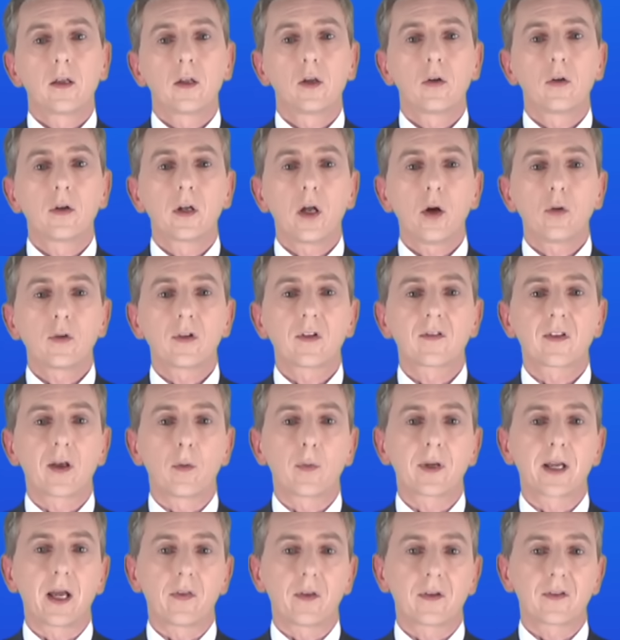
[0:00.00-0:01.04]
You'll notice that
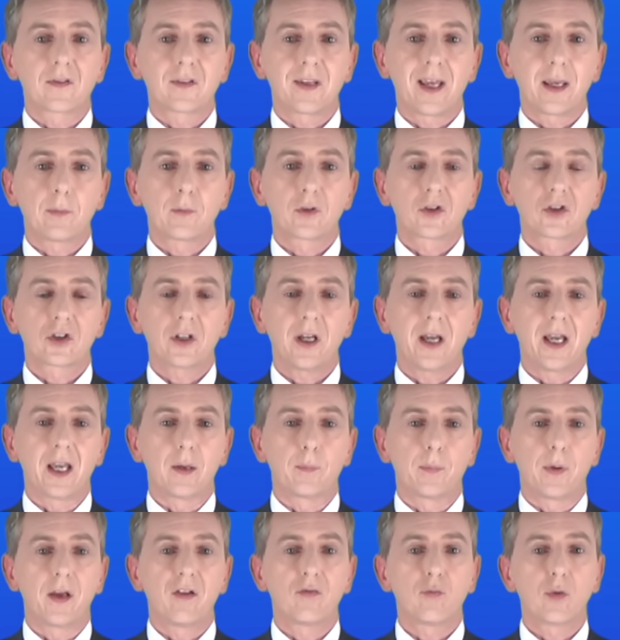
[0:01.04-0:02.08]
we get the same
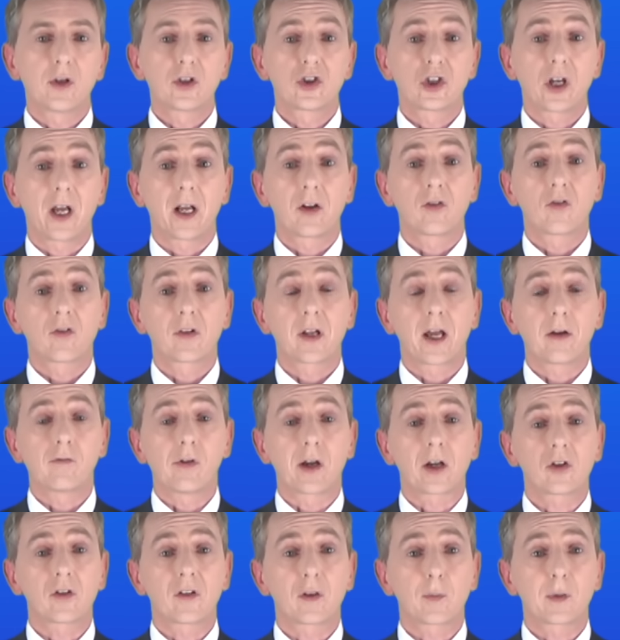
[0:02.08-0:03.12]
shape if we change the
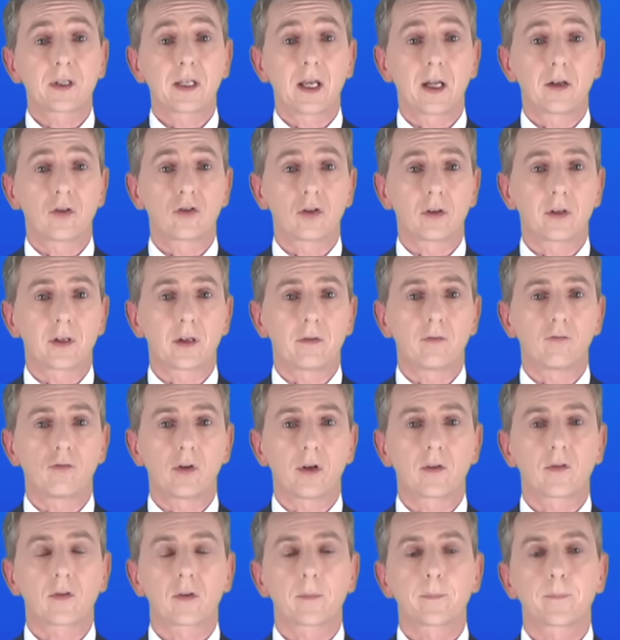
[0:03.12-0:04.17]
direction of the potential
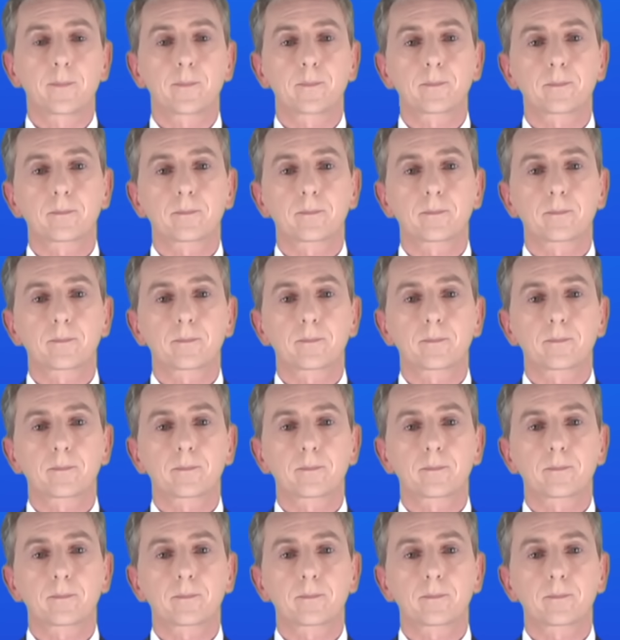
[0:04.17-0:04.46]
difference.